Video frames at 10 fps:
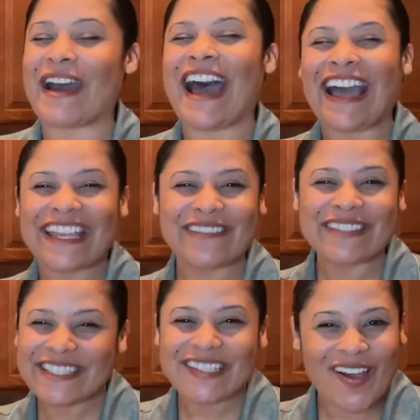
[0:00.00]
I am
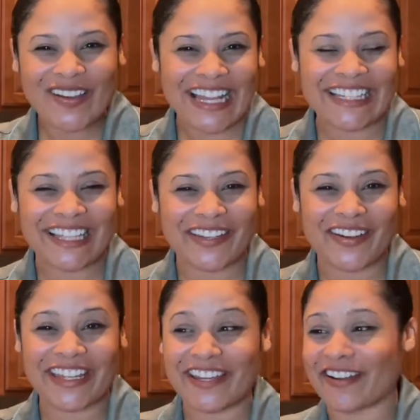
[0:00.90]
so glad that
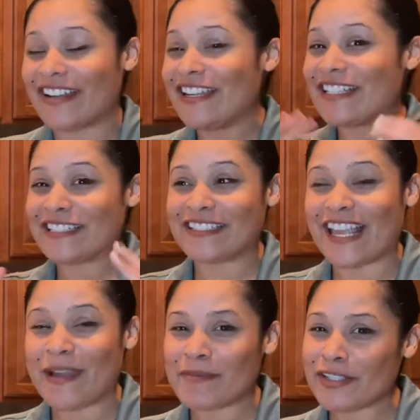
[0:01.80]
you're here. Today
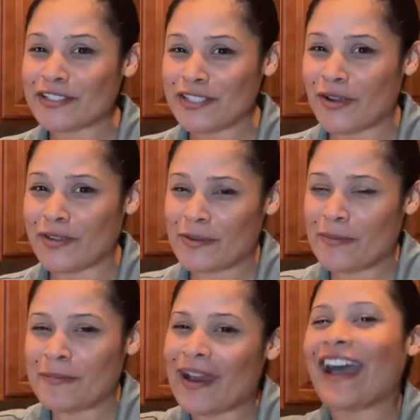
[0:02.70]
I'm going to show you
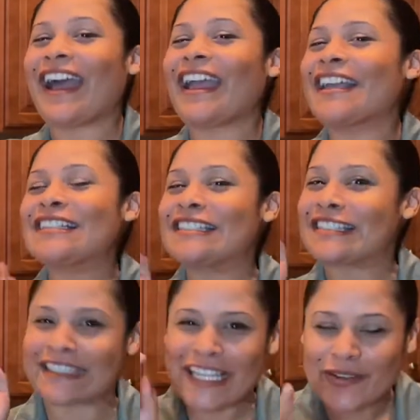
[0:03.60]
my
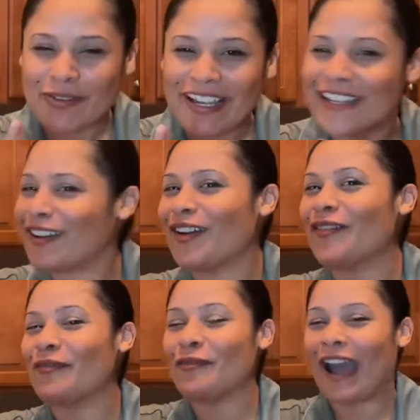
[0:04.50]
secret
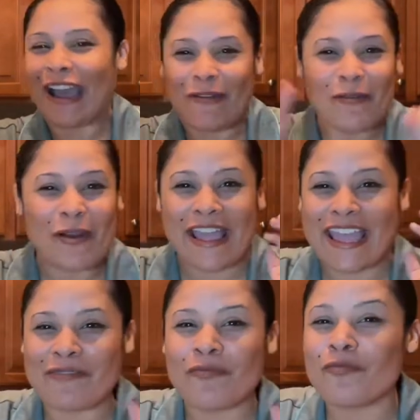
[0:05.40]
of
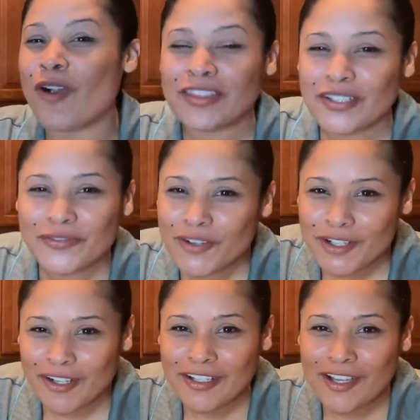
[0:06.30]
a wonderful
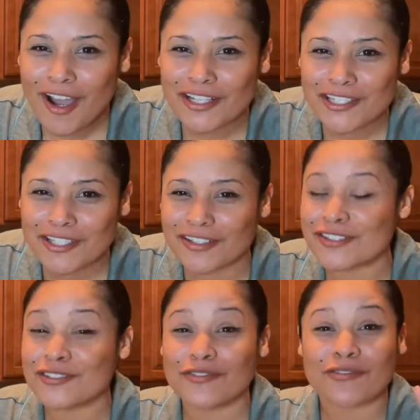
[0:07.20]
concoction
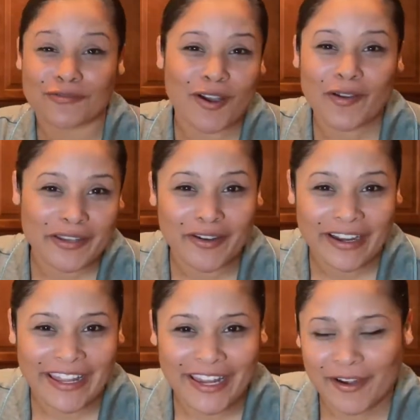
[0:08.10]
to grow your
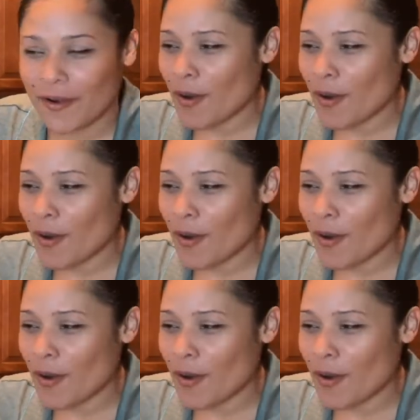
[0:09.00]
hair.